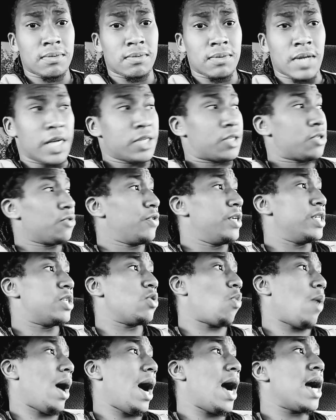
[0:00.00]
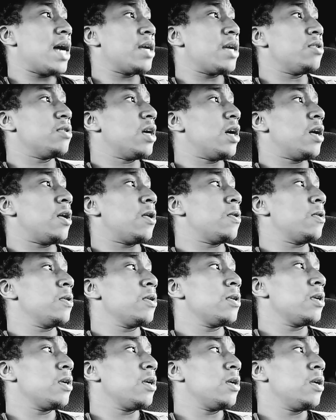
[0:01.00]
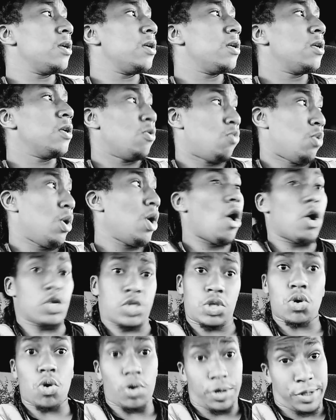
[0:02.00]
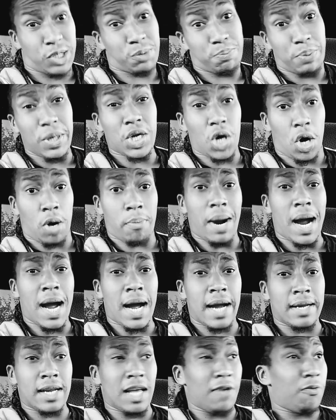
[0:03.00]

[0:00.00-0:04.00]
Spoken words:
Hence the reason why, we're also going to speak our mind.